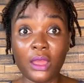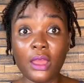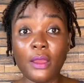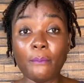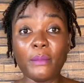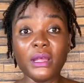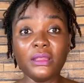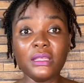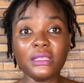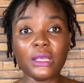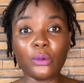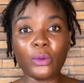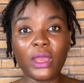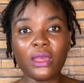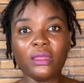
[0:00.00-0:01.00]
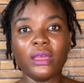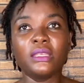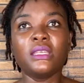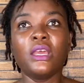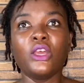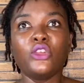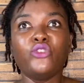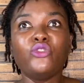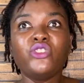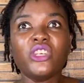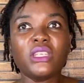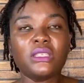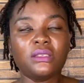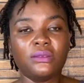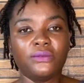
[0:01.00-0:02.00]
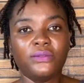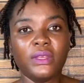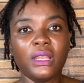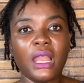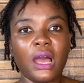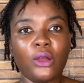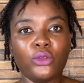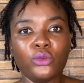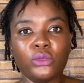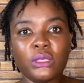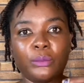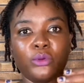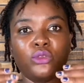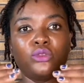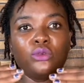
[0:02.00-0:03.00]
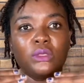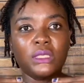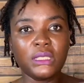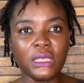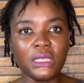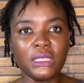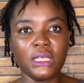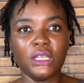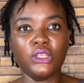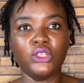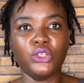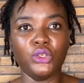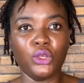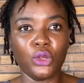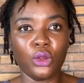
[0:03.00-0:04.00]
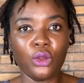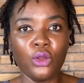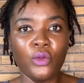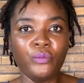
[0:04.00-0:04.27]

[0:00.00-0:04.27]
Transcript: But there's a way that you just feel how you're supposed to sit into your